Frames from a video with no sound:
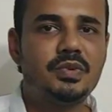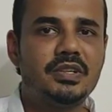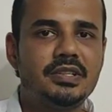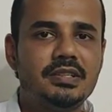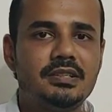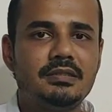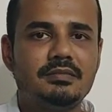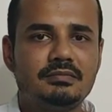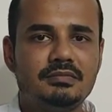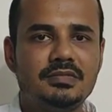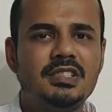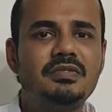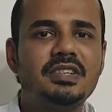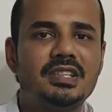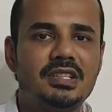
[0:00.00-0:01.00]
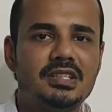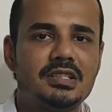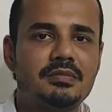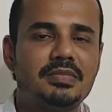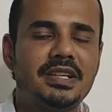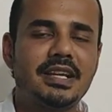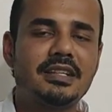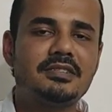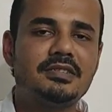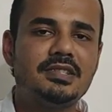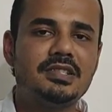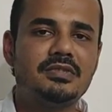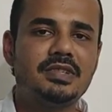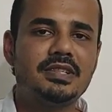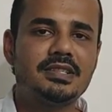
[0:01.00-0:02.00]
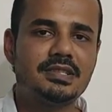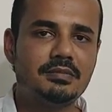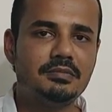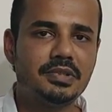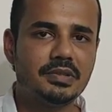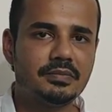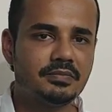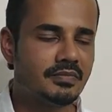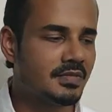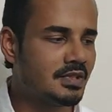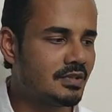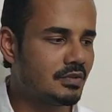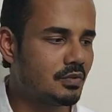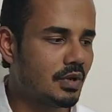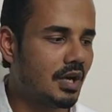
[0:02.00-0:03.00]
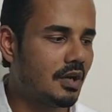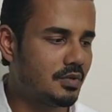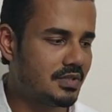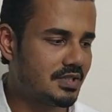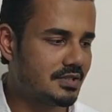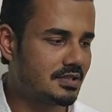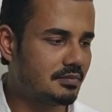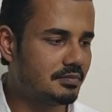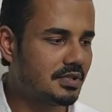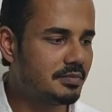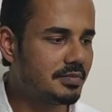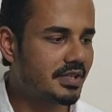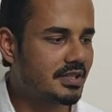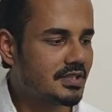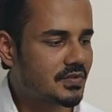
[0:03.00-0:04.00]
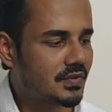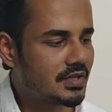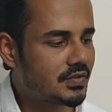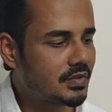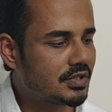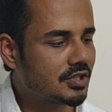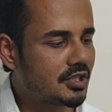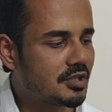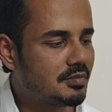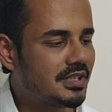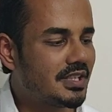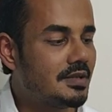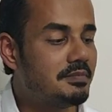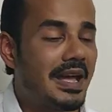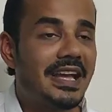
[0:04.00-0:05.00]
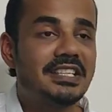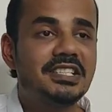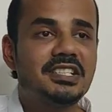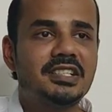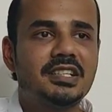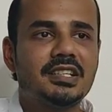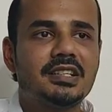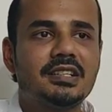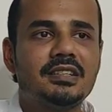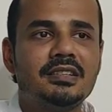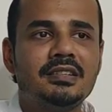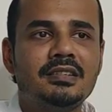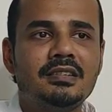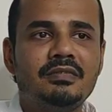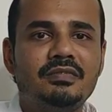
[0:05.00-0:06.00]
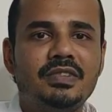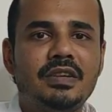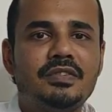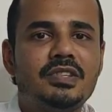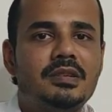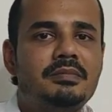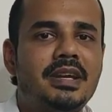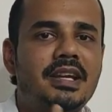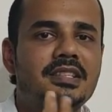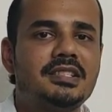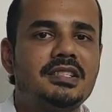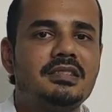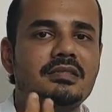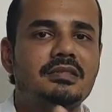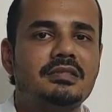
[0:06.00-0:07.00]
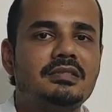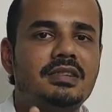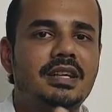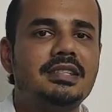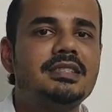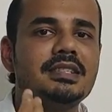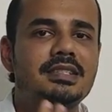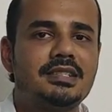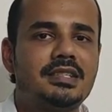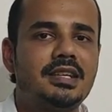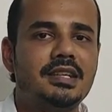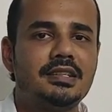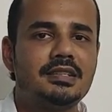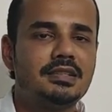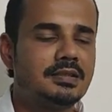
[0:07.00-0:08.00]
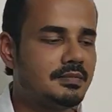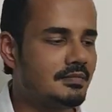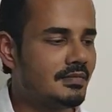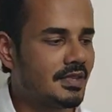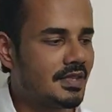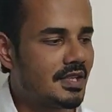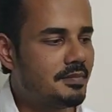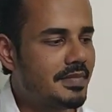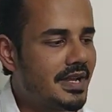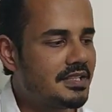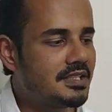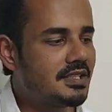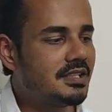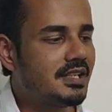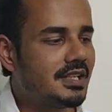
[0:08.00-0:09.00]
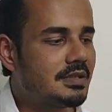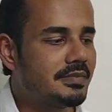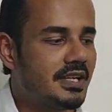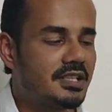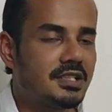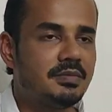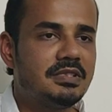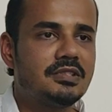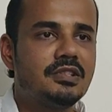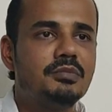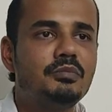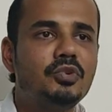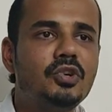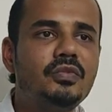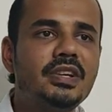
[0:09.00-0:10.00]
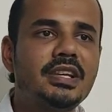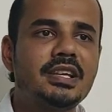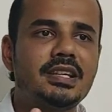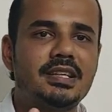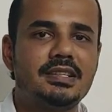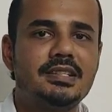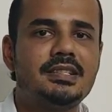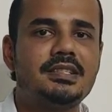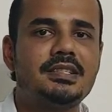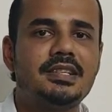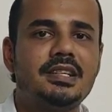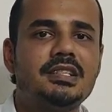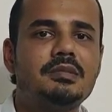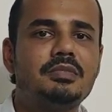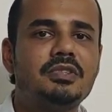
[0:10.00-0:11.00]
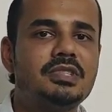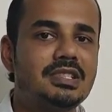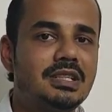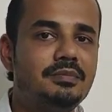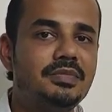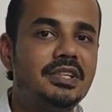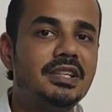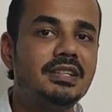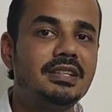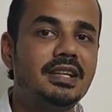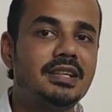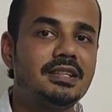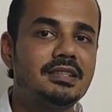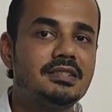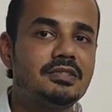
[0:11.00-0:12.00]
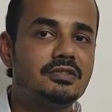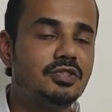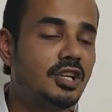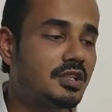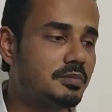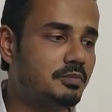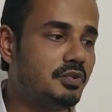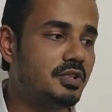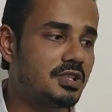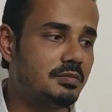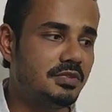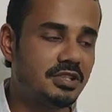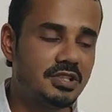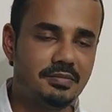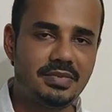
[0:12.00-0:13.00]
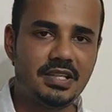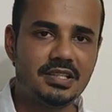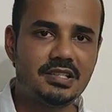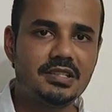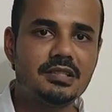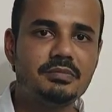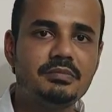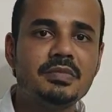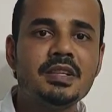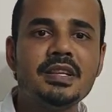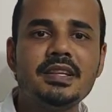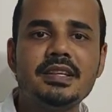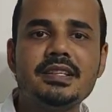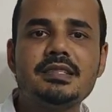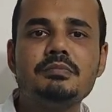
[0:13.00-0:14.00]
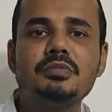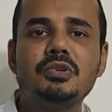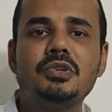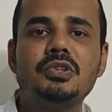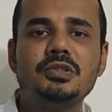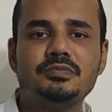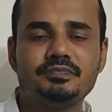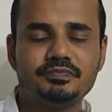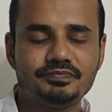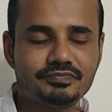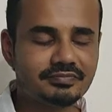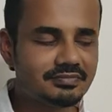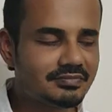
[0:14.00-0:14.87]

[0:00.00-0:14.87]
very difficult, but actually it's very simple. How is it simple? Because first we're talking about imagining. We have to imagine, understand. Imagining the unimaginable. So the more we can understand about something that is not possible to imagine, it's more